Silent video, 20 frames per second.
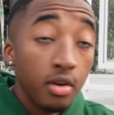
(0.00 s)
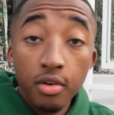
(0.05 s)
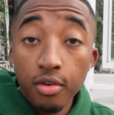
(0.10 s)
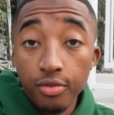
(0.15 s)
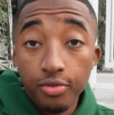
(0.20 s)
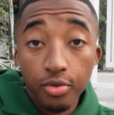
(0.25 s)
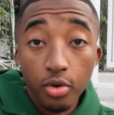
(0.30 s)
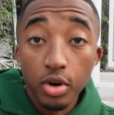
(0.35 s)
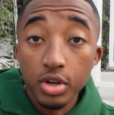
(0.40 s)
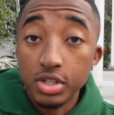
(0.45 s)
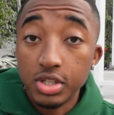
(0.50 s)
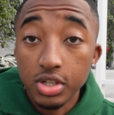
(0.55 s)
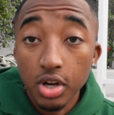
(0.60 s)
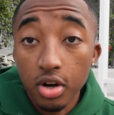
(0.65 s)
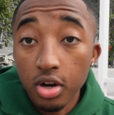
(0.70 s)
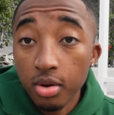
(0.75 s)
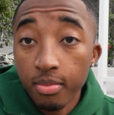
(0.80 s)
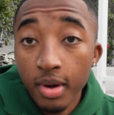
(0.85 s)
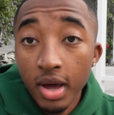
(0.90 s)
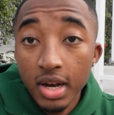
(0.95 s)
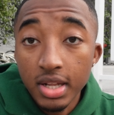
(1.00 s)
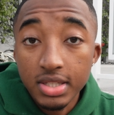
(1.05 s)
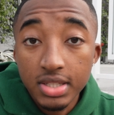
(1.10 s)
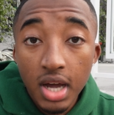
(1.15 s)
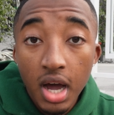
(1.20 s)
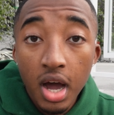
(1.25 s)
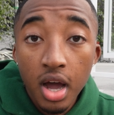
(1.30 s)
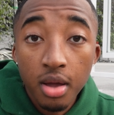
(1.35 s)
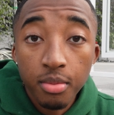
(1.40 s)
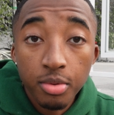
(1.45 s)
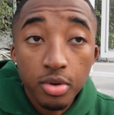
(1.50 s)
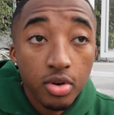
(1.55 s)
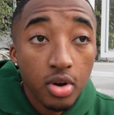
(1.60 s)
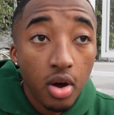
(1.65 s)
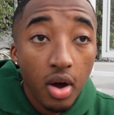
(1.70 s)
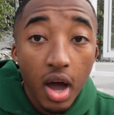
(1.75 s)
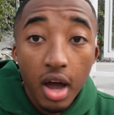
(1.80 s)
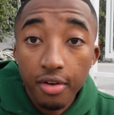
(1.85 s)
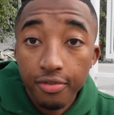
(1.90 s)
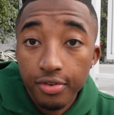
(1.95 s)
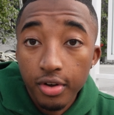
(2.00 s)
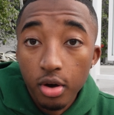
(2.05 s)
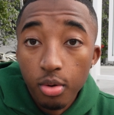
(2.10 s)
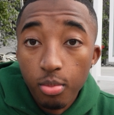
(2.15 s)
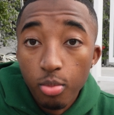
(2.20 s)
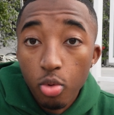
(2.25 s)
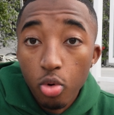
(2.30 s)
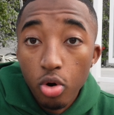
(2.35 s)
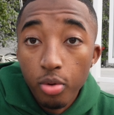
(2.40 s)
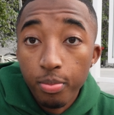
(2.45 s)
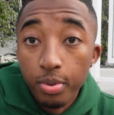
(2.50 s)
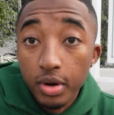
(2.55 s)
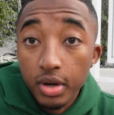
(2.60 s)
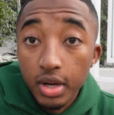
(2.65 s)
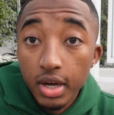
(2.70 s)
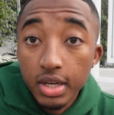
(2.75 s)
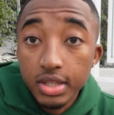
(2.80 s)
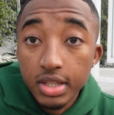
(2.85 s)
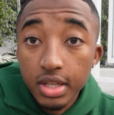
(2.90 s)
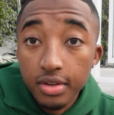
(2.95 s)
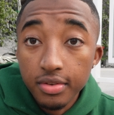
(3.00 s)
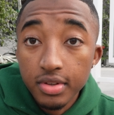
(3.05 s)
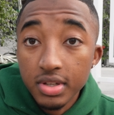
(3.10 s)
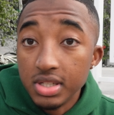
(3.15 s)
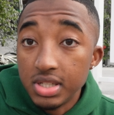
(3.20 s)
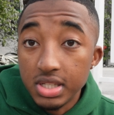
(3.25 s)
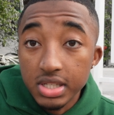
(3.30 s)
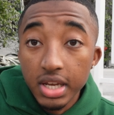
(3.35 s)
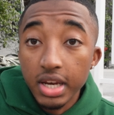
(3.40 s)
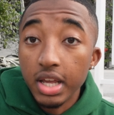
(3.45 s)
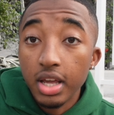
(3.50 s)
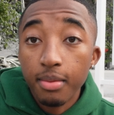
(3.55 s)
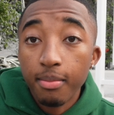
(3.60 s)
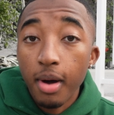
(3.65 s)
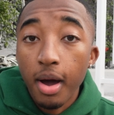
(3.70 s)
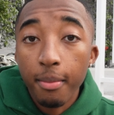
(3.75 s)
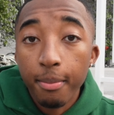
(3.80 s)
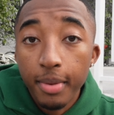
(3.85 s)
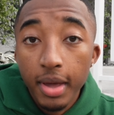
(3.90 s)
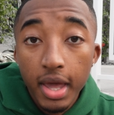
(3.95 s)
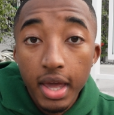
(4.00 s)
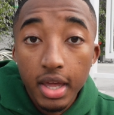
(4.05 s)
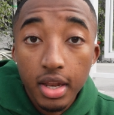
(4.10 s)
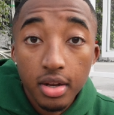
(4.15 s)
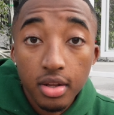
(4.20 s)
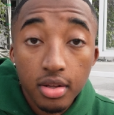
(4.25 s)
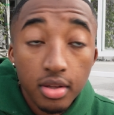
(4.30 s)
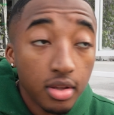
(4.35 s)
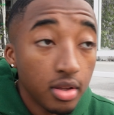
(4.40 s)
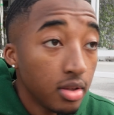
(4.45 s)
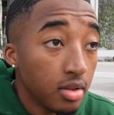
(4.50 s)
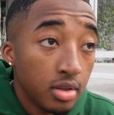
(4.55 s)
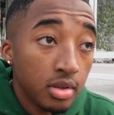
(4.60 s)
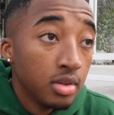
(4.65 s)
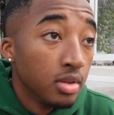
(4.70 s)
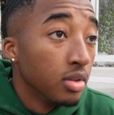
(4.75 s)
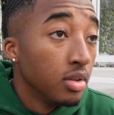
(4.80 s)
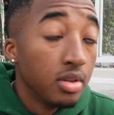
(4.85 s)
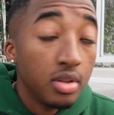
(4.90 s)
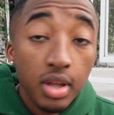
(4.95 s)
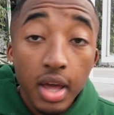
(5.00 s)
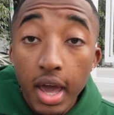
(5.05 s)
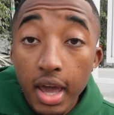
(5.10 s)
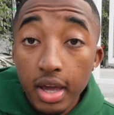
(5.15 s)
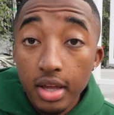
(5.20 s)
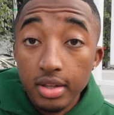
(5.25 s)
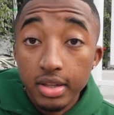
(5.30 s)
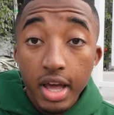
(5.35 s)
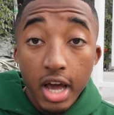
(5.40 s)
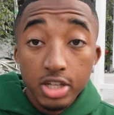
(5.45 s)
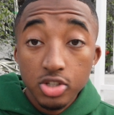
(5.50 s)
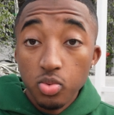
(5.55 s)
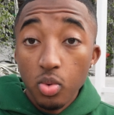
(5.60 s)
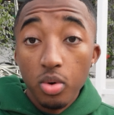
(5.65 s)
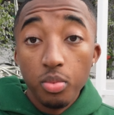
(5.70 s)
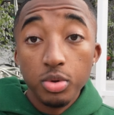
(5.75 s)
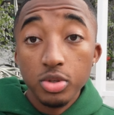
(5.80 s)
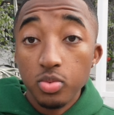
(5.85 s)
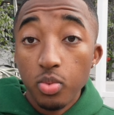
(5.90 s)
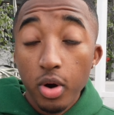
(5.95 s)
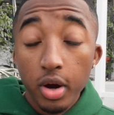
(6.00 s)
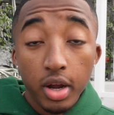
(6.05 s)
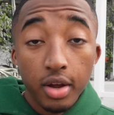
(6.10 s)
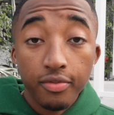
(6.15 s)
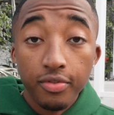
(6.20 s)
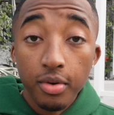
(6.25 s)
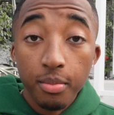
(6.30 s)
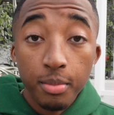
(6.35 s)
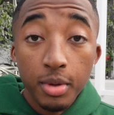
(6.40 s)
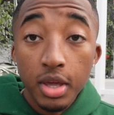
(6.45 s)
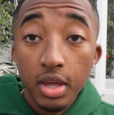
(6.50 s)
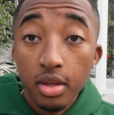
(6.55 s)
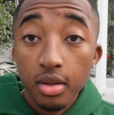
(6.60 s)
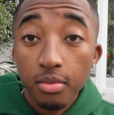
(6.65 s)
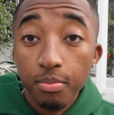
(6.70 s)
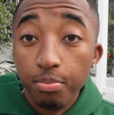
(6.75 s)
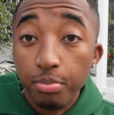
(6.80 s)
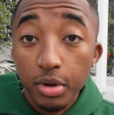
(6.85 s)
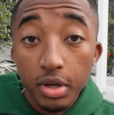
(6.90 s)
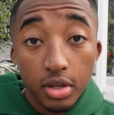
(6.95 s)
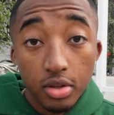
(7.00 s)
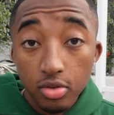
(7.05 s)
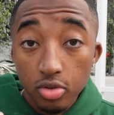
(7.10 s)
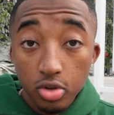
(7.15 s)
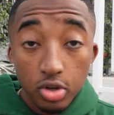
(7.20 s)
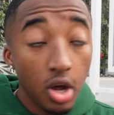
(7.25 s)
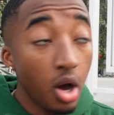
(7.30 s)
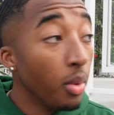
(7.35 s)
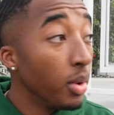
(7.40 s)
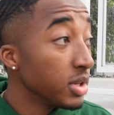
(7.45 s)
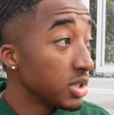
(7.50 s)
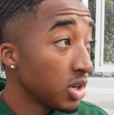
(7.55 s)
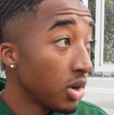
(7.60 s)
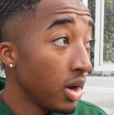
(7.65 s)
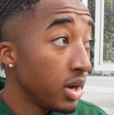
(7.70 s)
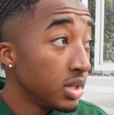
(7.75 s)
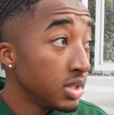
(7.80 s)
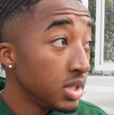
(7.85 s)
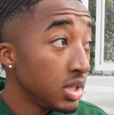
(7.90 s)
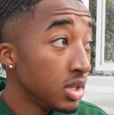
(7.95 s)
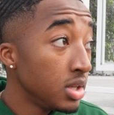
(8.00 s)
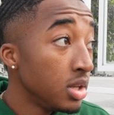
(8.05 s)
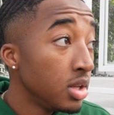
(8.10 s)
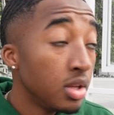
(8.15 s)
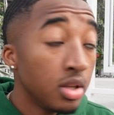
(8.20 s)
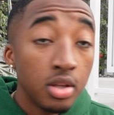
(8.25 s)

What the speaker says: For a certain amount of time, you know, I felt more productive sitting in my bed. Hey, that's what was working for me. But you know what's crazy?